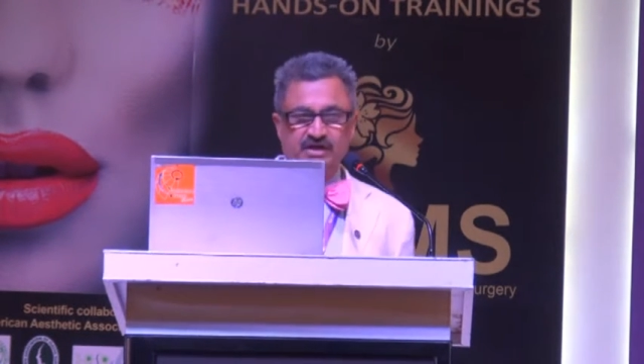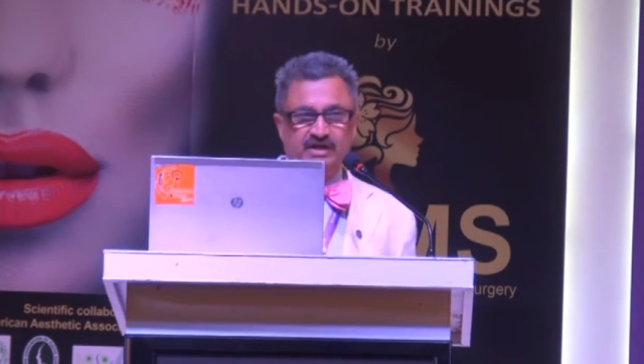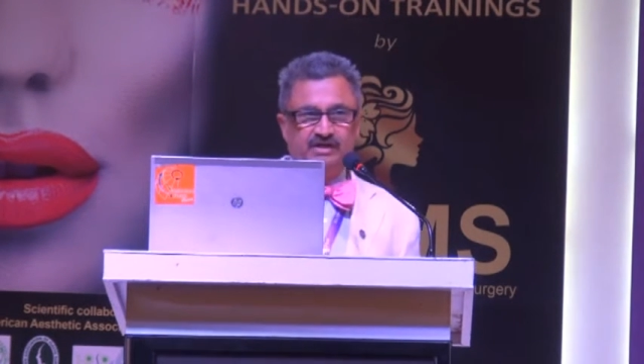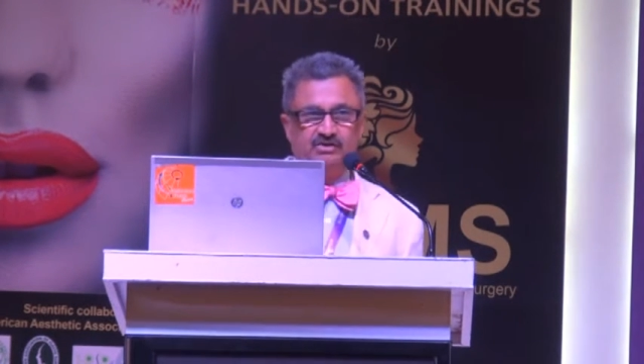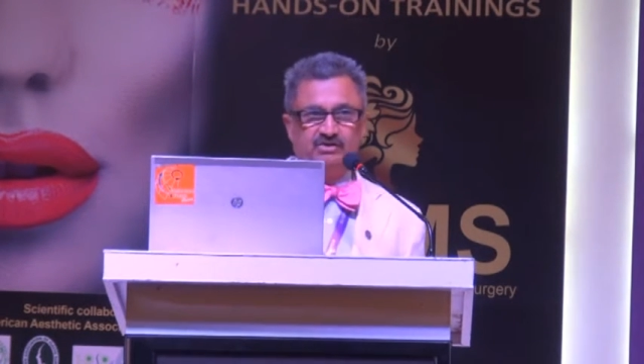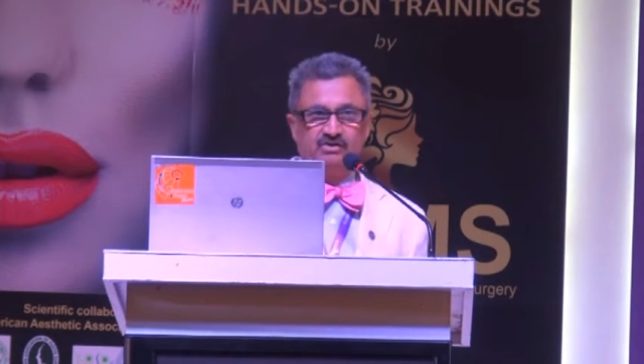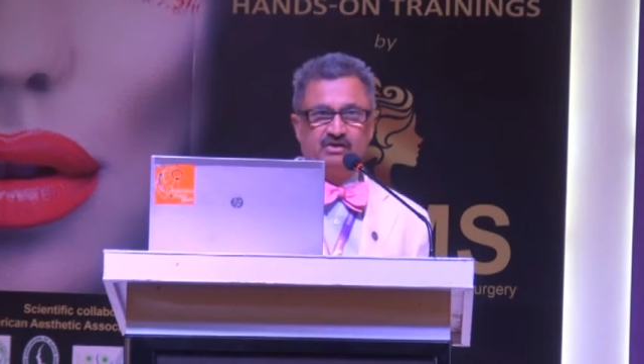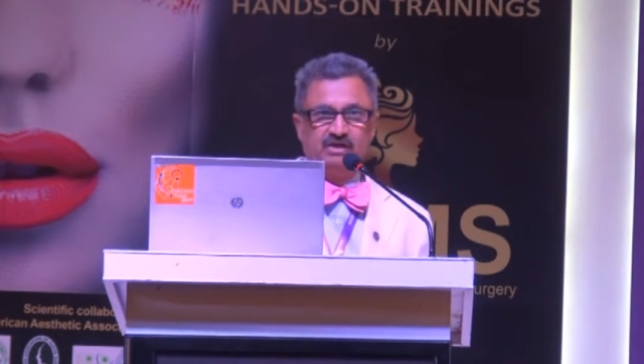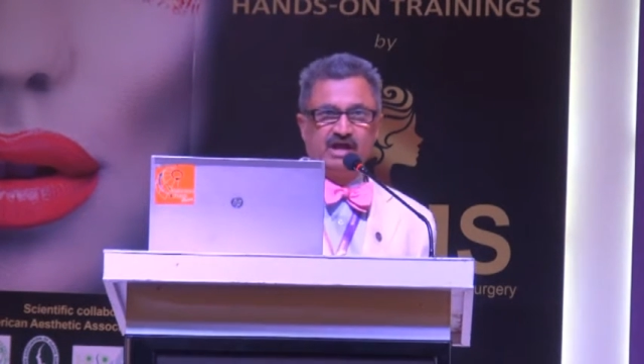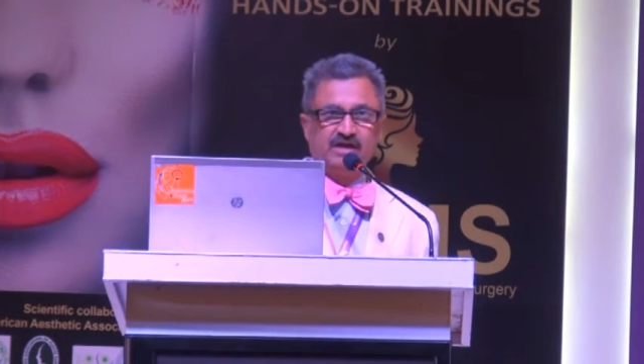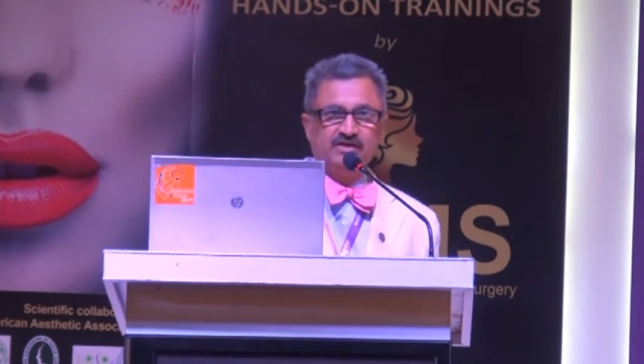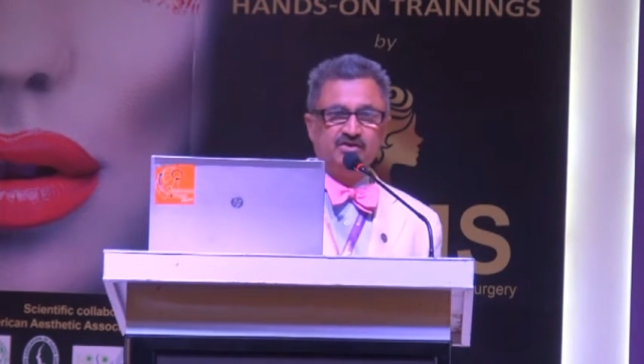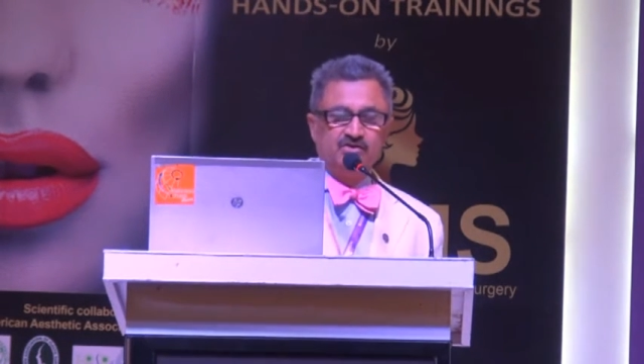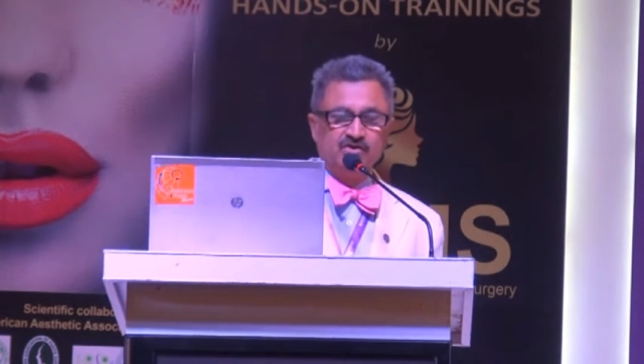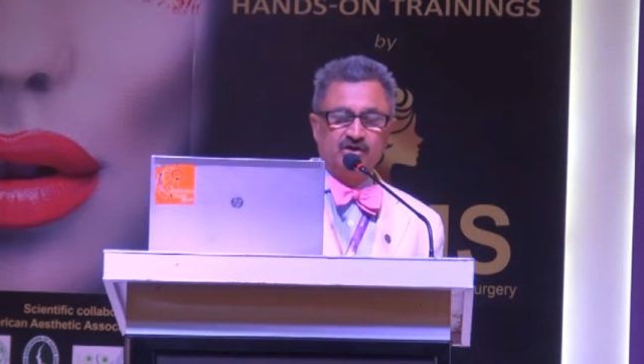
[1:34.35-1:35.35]
and
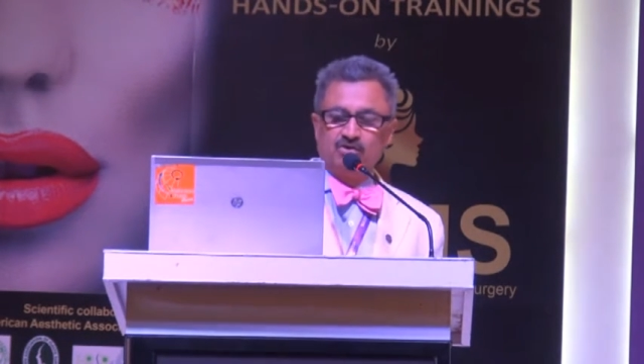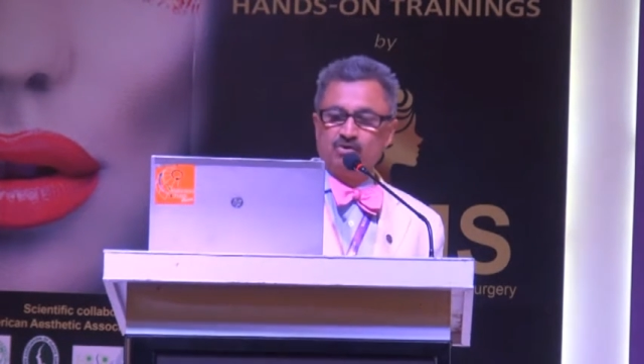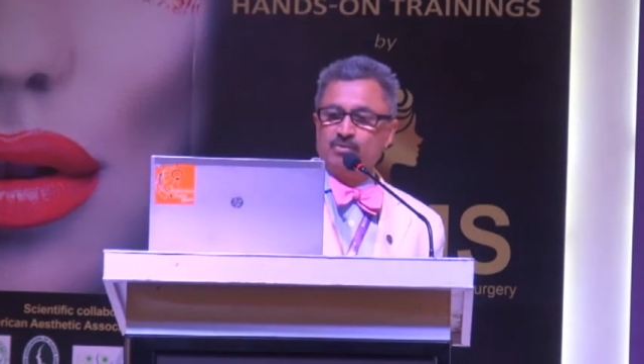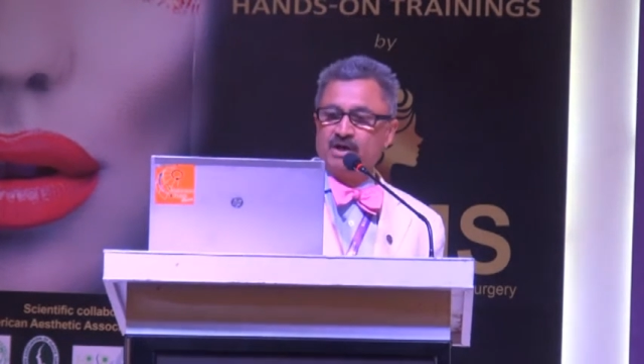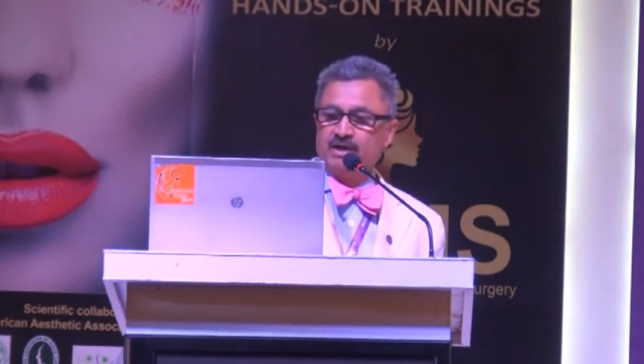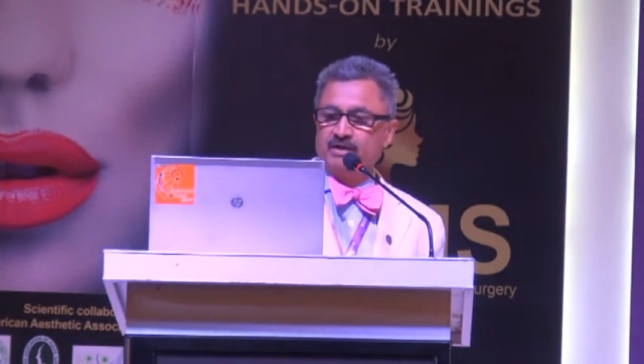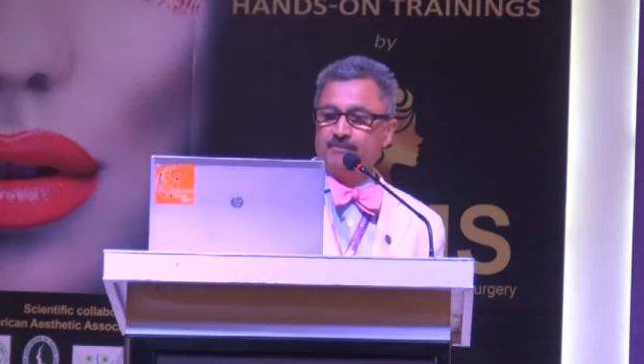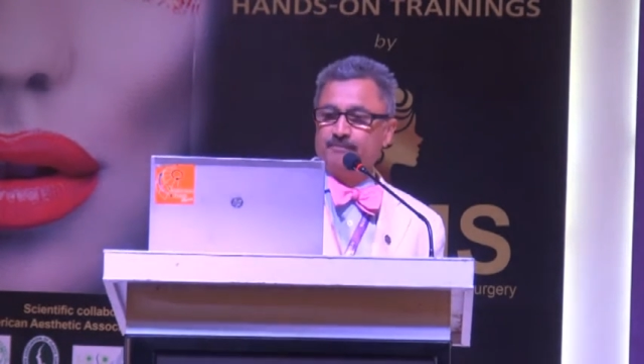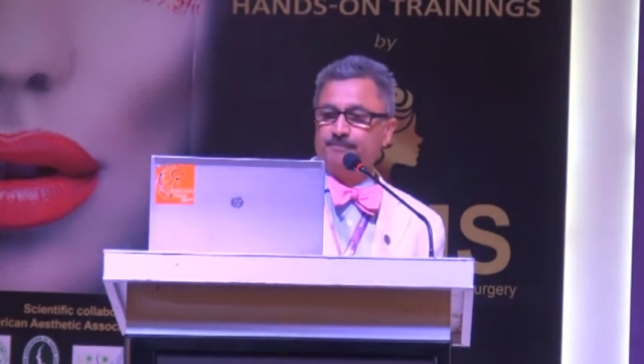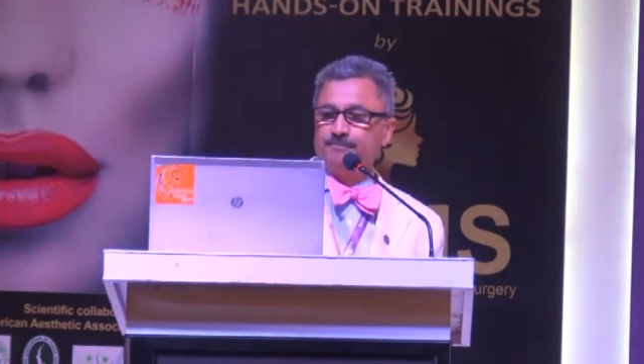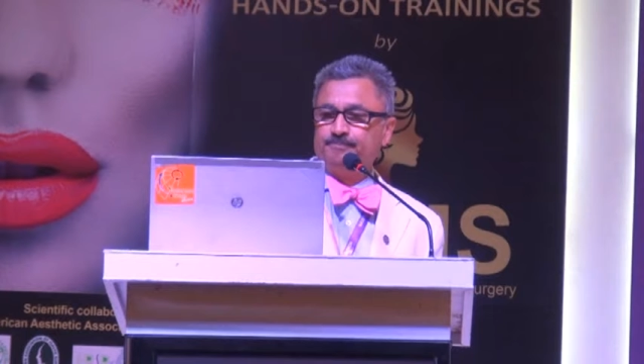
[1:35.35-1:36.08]
acne conglobata.